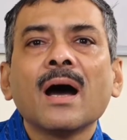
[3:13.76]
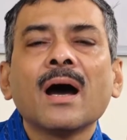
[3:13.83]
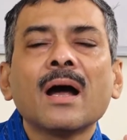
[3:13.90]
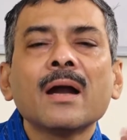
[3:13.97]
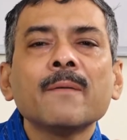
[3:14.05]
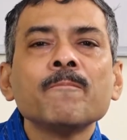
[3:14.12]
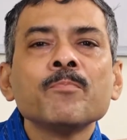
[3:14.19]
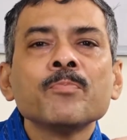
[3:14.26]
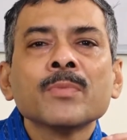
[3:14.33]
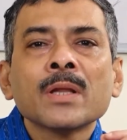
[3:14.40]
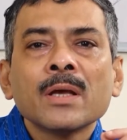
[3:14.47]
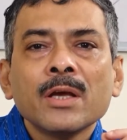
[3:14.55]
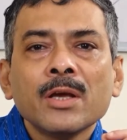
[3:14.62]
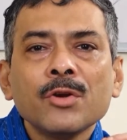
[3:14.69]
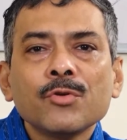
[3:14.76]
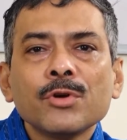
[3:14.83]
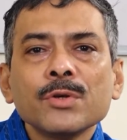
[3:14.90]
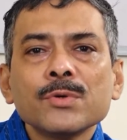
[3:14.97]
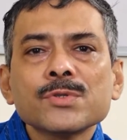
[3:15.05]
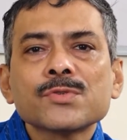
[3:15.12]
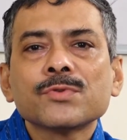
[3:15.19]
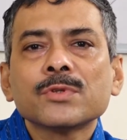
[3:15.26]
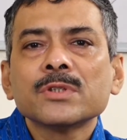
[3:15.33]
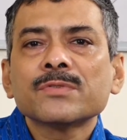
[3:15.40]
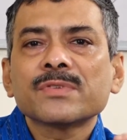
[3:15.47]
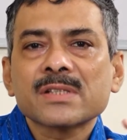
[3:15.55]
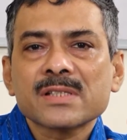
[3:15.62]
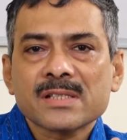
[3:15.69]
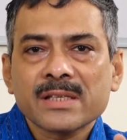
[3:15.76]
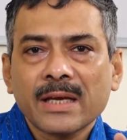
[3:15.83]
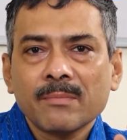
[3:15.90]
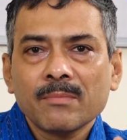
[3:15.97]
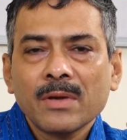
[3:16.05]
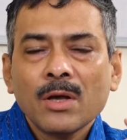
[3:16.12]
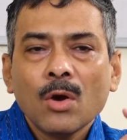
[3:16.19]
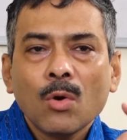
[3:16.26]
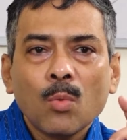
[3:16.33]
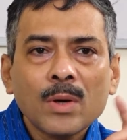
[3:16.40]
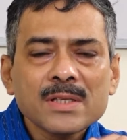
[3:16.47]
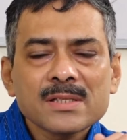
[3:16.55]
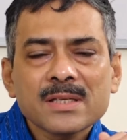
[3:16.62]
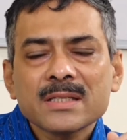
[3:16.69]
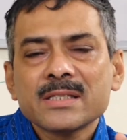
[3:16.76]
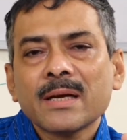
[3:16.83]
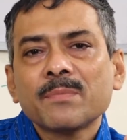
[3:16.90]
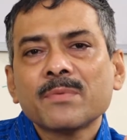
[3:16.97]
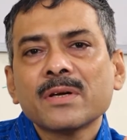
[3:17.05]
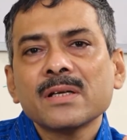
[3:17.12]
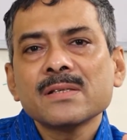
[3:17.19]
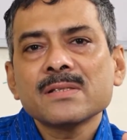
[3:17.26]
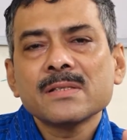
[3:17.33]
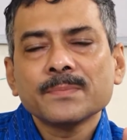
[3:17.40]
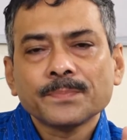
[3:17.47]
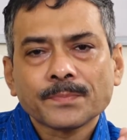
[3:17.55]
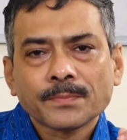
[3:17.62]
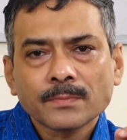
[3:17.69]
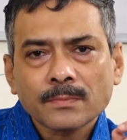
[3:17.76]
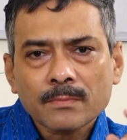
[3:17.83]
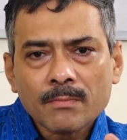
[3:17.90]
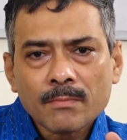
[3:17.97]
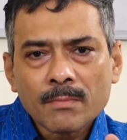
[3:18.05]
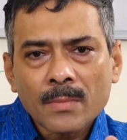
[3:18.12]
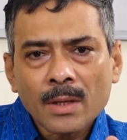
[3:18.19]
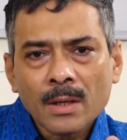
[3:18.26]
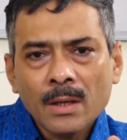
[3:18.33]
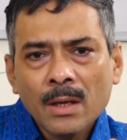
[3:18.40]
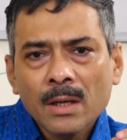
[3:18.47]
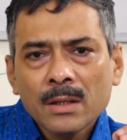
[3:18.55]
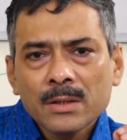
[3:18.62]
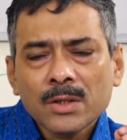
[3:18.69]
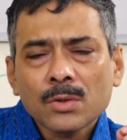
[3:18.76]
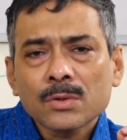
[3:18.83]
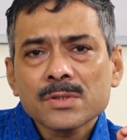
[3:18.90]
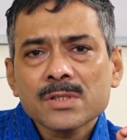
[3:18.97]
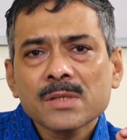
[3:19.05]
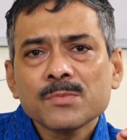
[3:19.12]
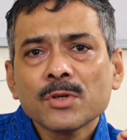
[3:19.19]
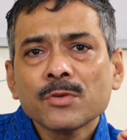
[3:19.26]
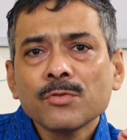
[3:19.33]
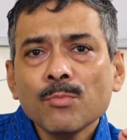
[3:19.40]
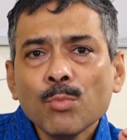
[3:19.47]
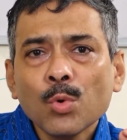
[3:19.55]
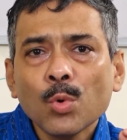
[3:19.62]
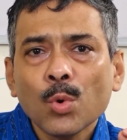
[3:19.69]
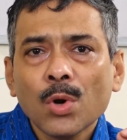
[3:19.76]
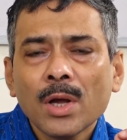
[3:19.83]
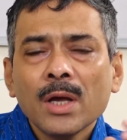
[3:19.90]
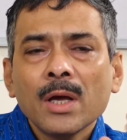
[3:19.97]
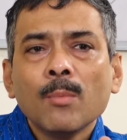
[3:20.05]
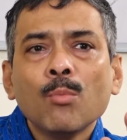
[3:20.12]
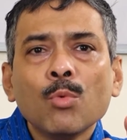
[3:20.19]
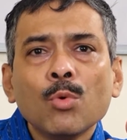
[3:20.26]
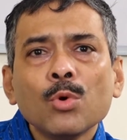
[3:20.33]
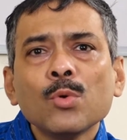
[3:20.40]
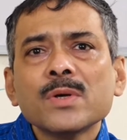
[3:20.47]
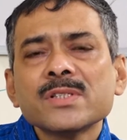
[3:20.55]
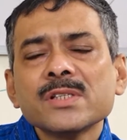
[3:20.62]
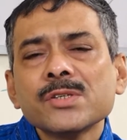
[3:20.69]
are introduced for the first time. One such chapter is the concept of mole. Mole was